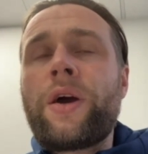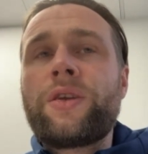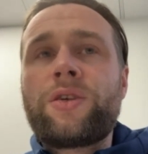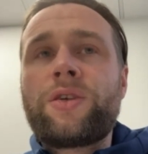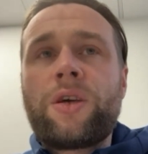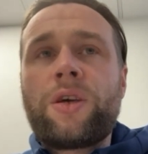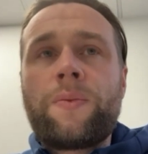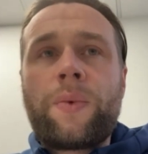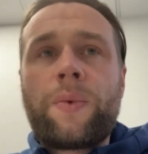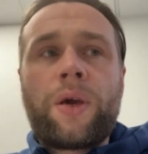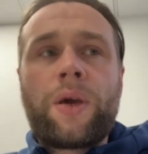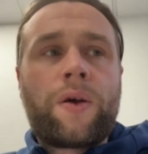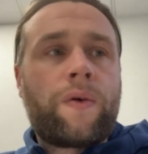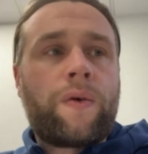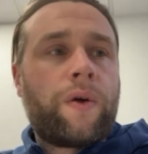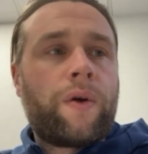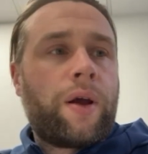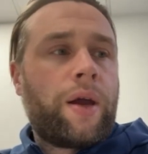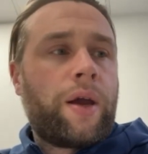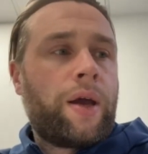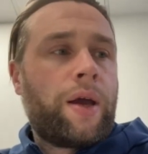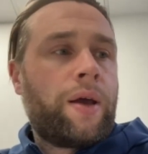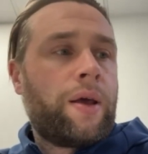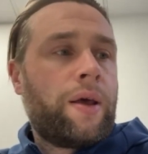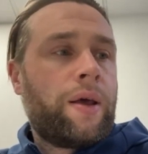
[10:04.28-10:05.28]
GB
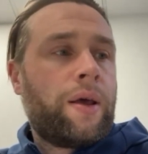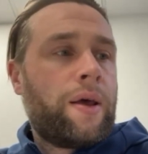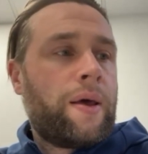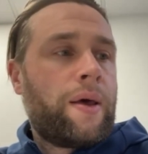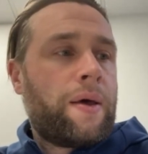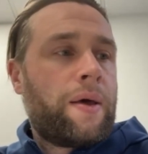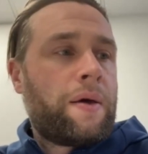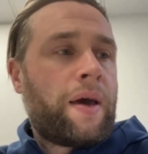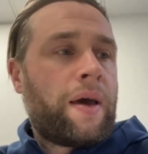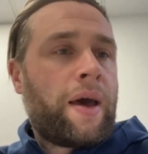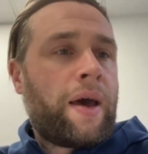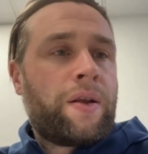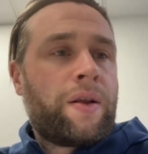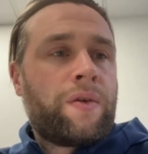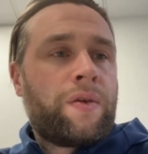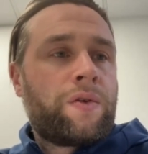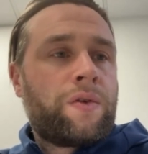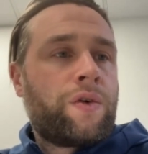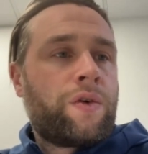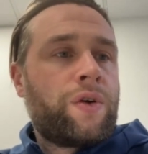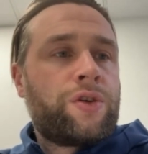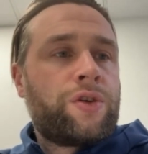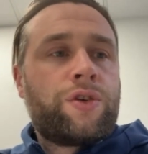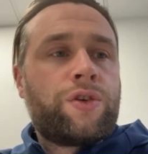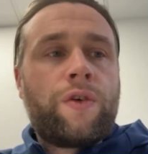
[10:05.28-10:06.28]
career, and
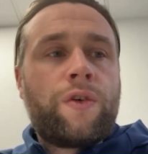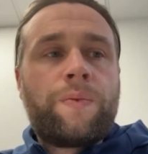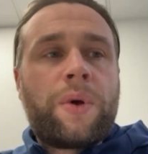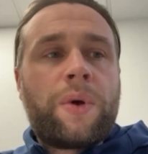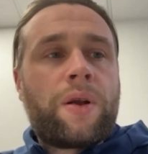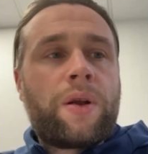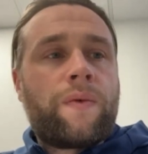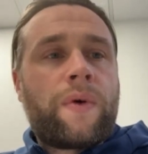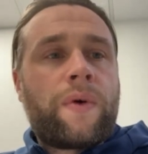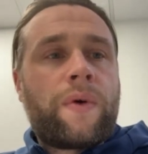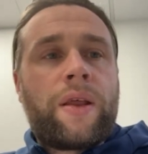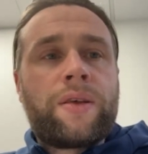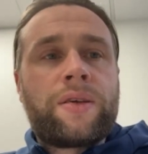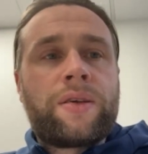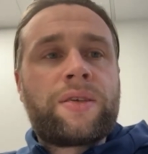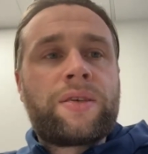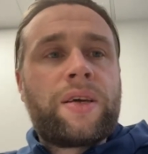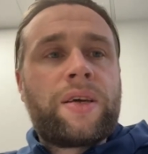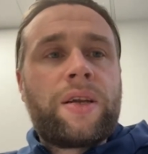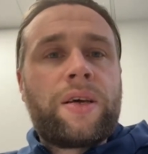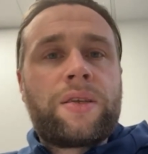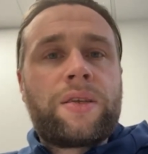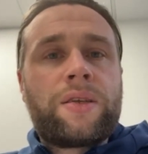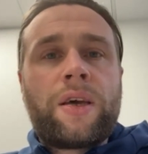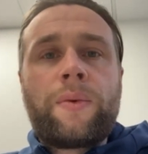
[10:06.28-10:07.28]
Chris, you've been around the
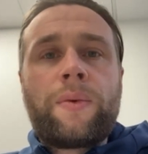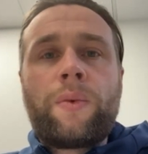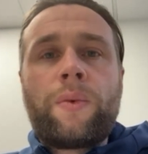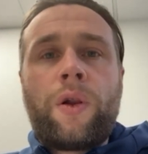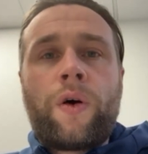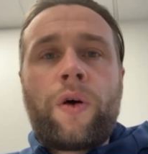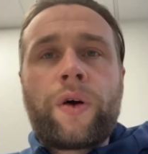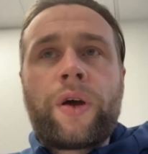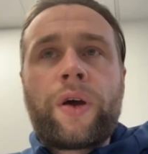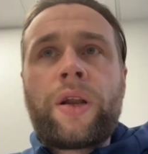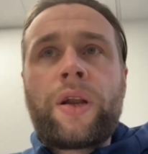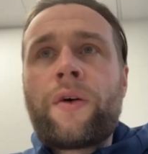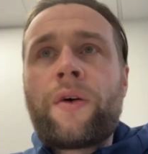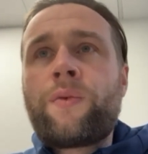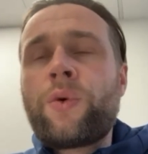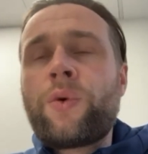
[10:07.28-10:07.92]
senior team long enough.